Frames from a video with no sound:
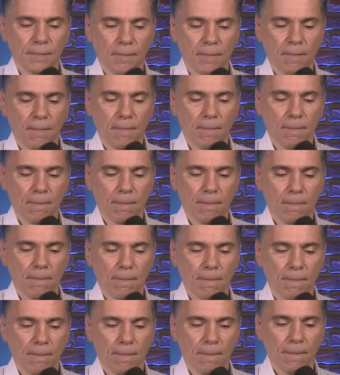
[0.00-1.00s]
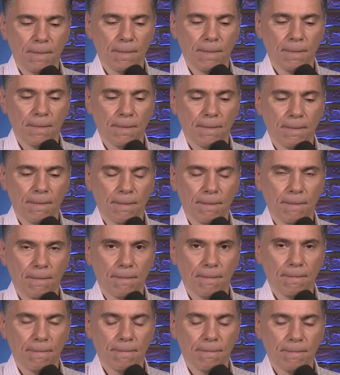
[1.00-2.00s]

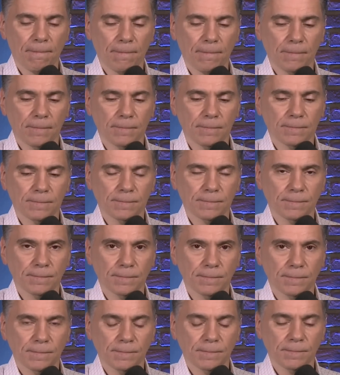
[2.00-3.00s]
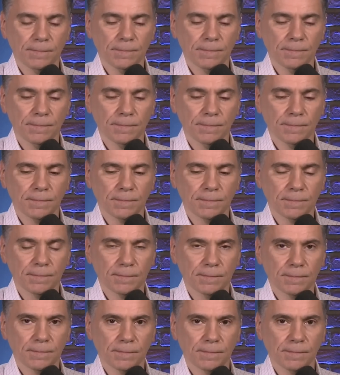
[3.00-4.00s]

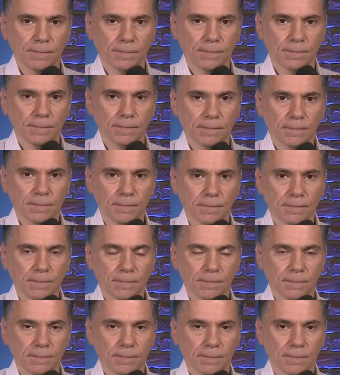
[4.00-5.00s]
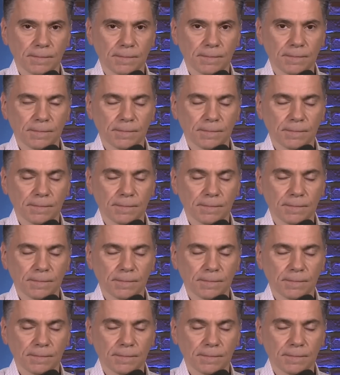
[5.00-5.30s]
[no speech]